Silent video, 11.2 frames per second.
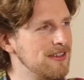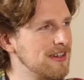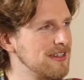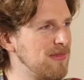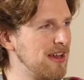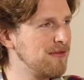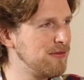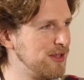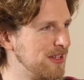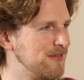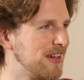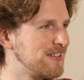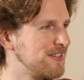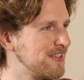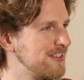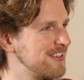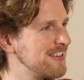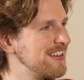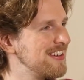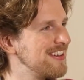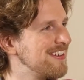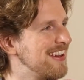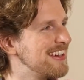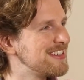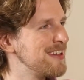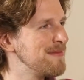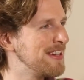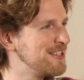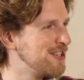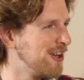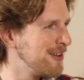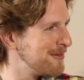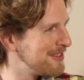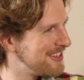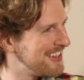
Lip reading: because I'm not a real investor, right? It's not my job.